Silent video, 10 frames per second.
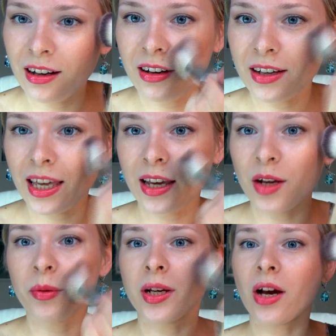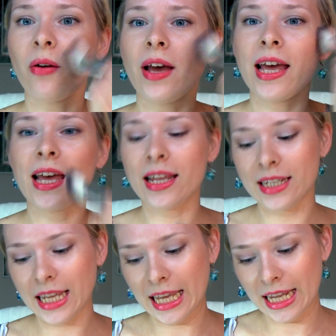Okay, here we go.
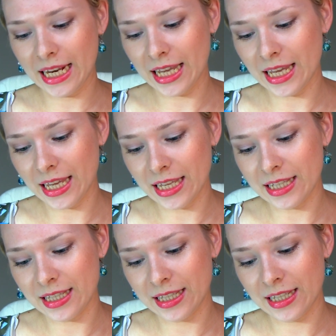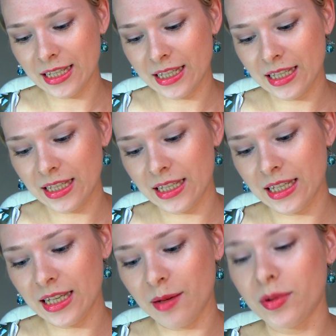And it is...
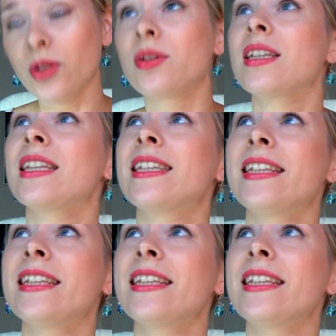I'm losing the